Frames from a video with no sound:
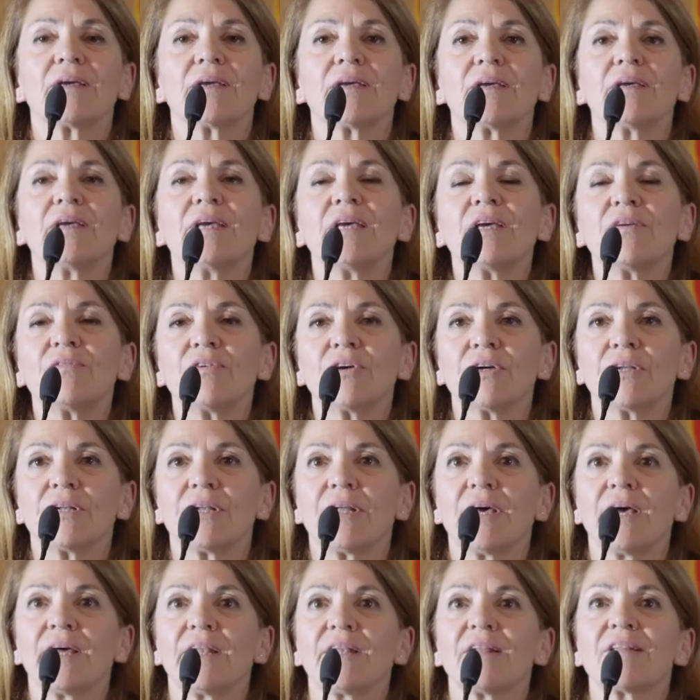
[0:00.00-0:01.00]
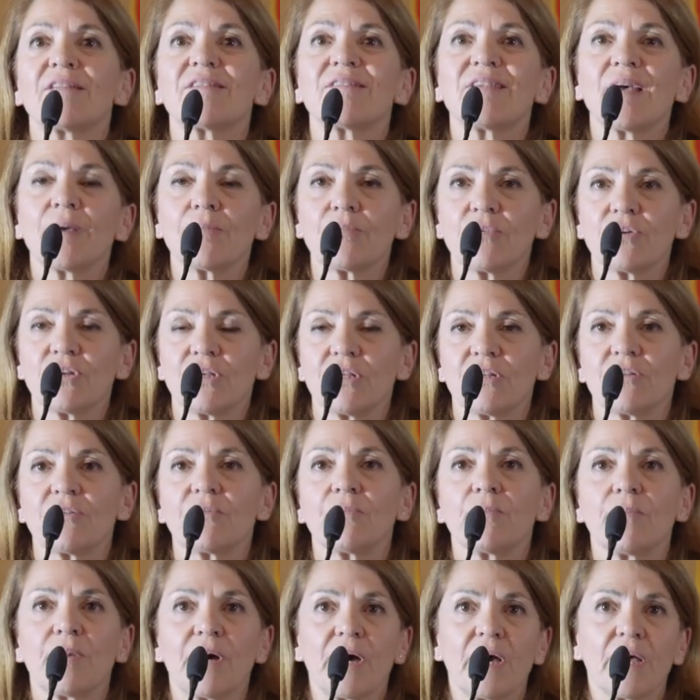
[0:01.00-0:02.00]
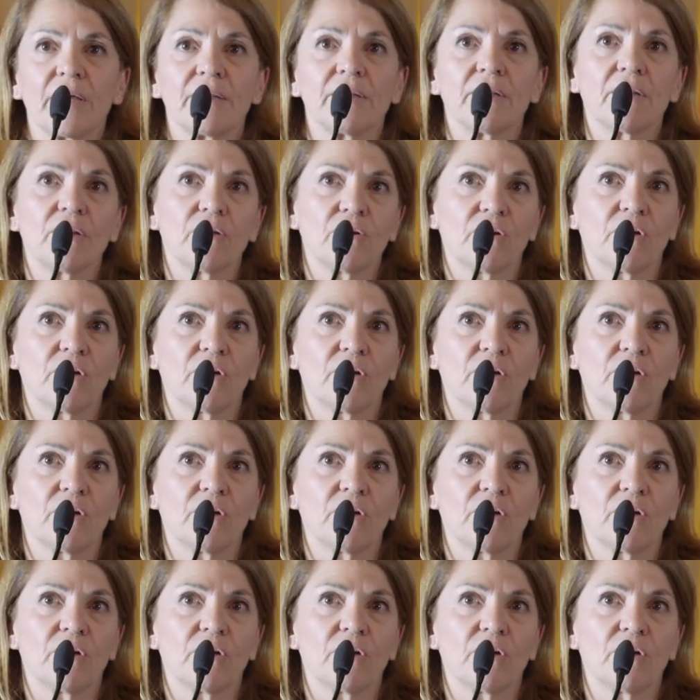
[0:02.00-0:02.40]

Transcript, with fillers: given and accepted by the local